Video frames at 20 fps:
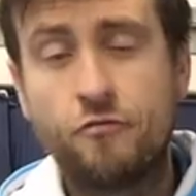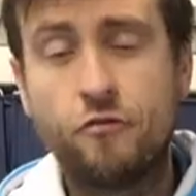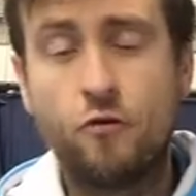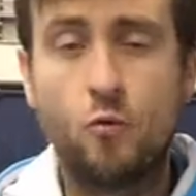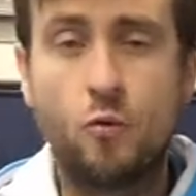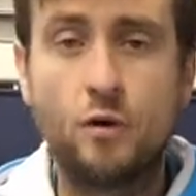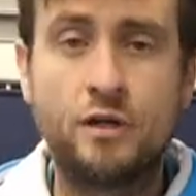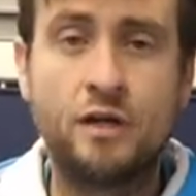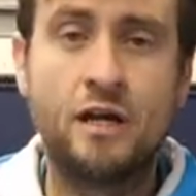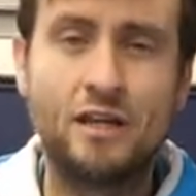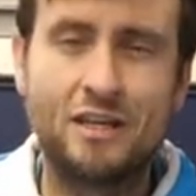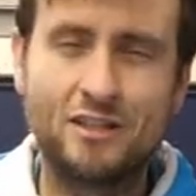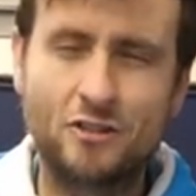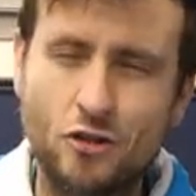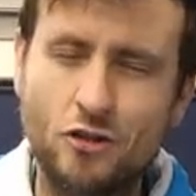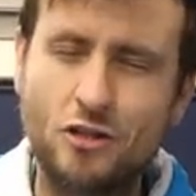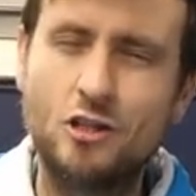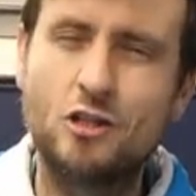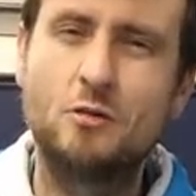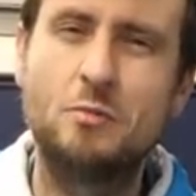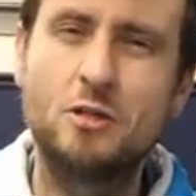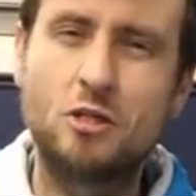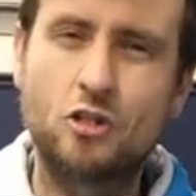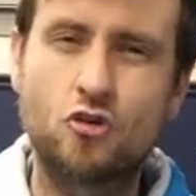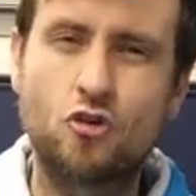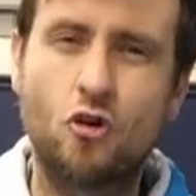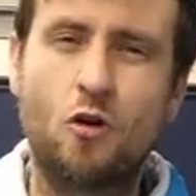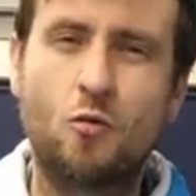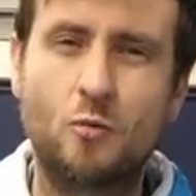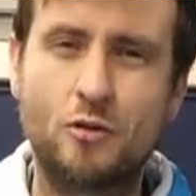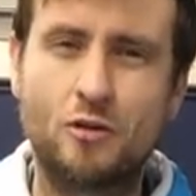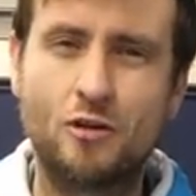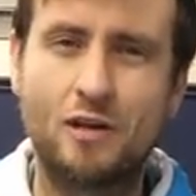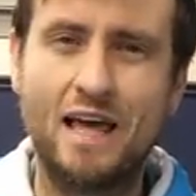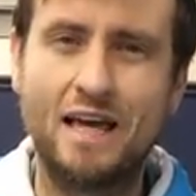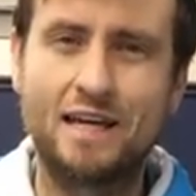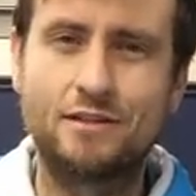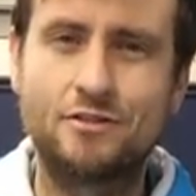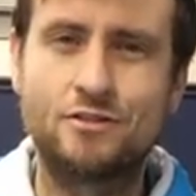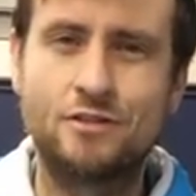forward, so you need to be strong with your
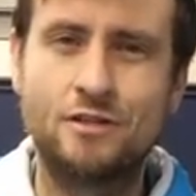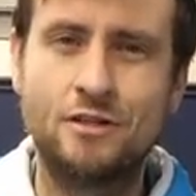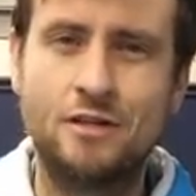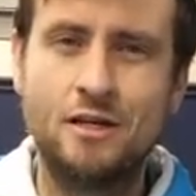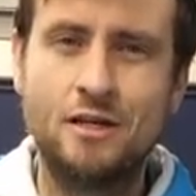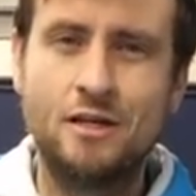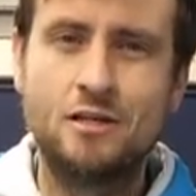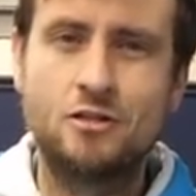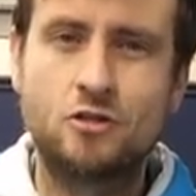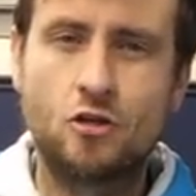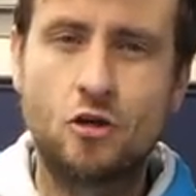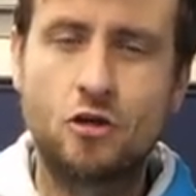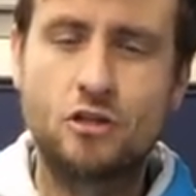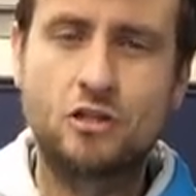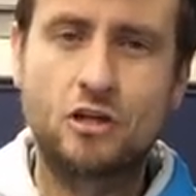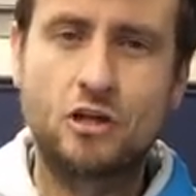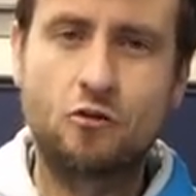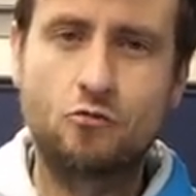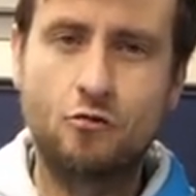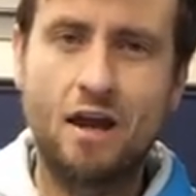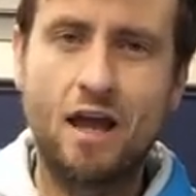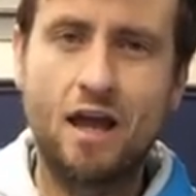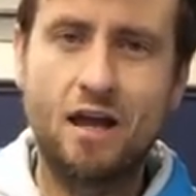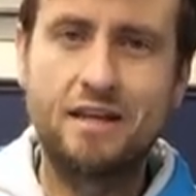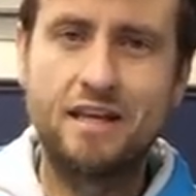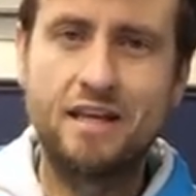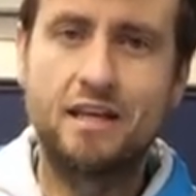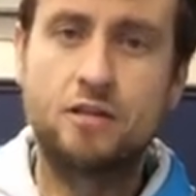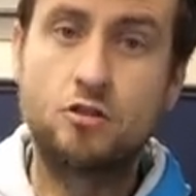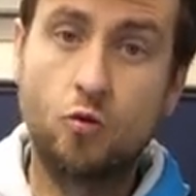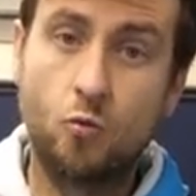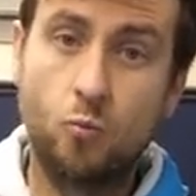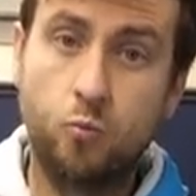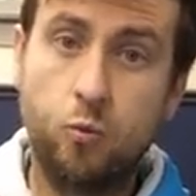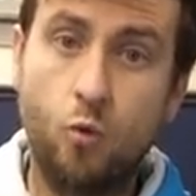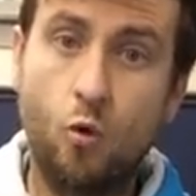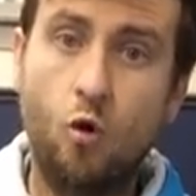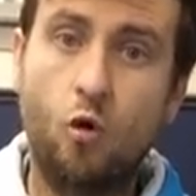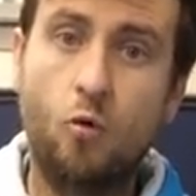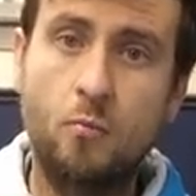legs. So it's a great idea to
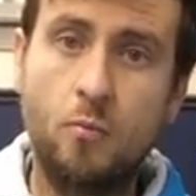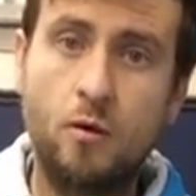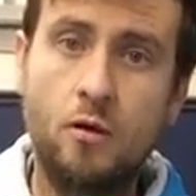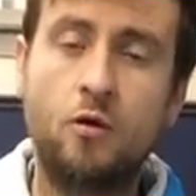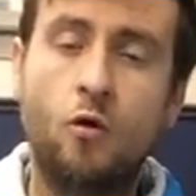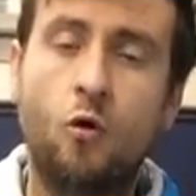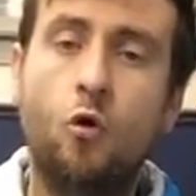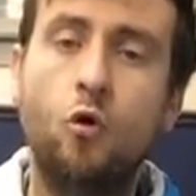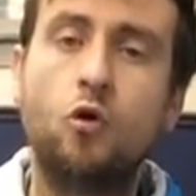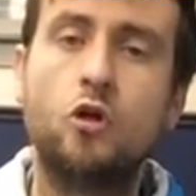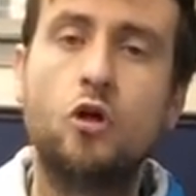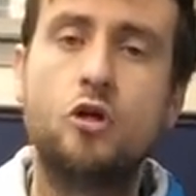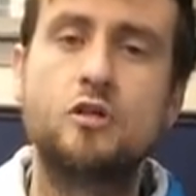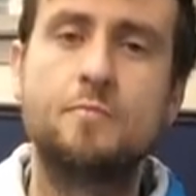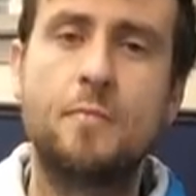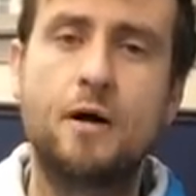warm all those